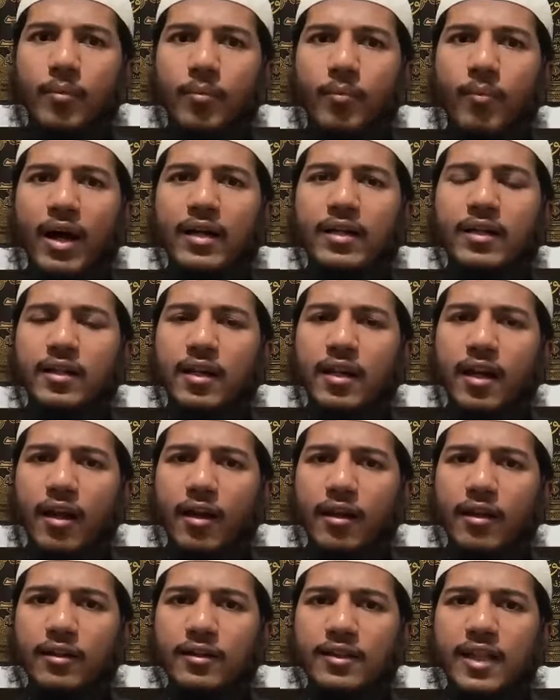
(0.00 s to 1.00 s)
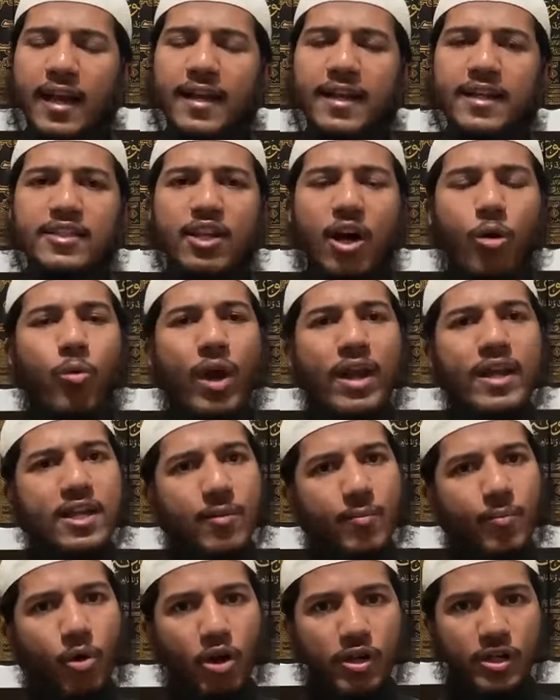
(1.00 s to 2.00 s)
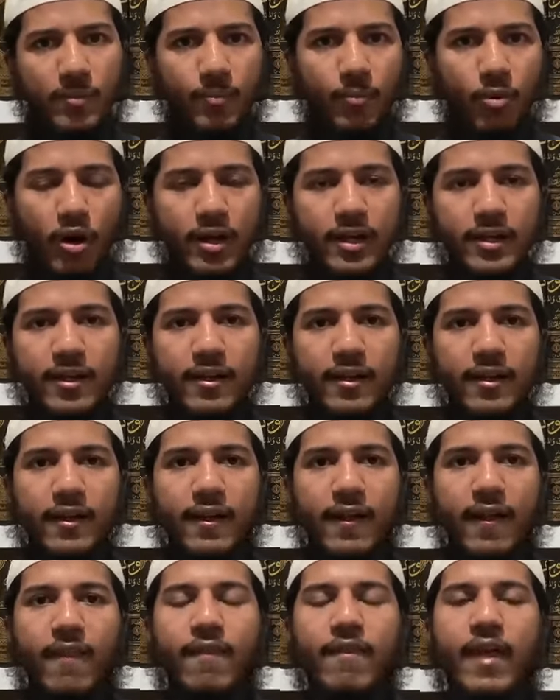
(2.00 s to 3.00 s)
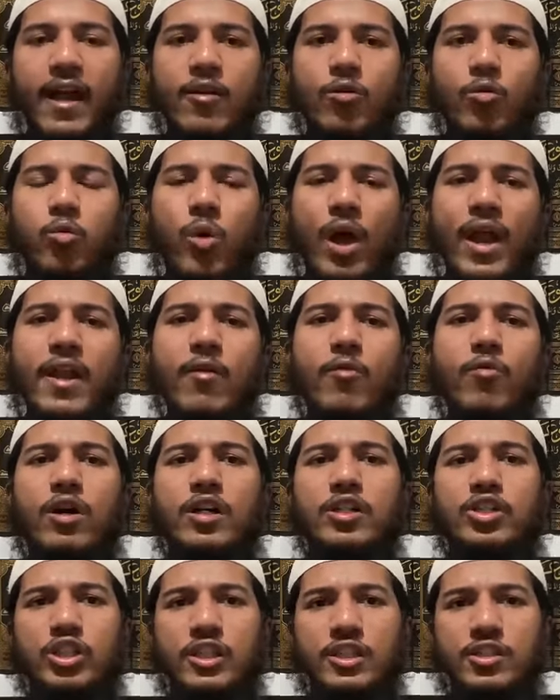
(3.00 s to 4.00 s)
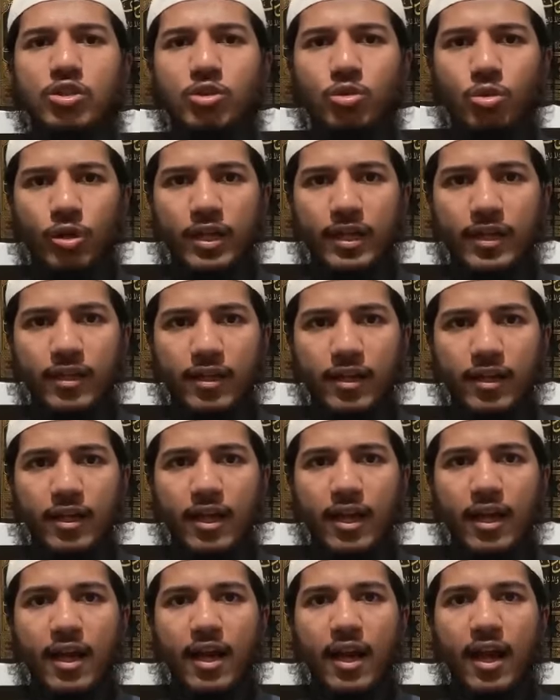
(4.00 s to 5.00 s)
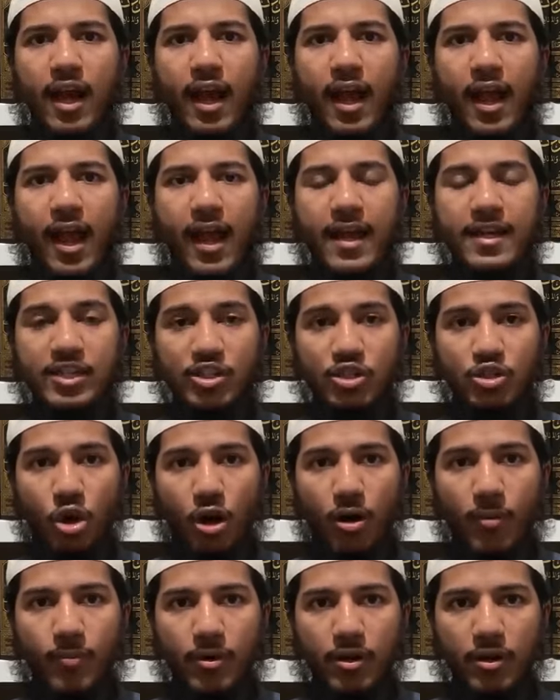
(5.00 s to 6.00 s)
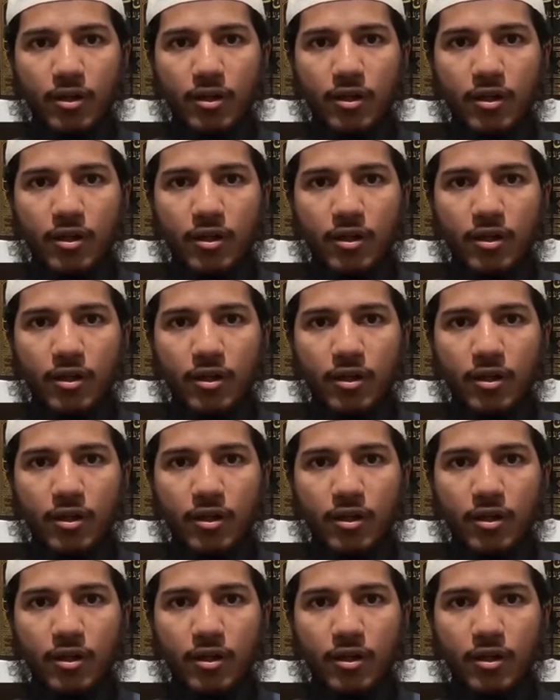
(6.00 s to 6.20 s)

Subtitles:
But there is a very important point, that whenever she is doing any job,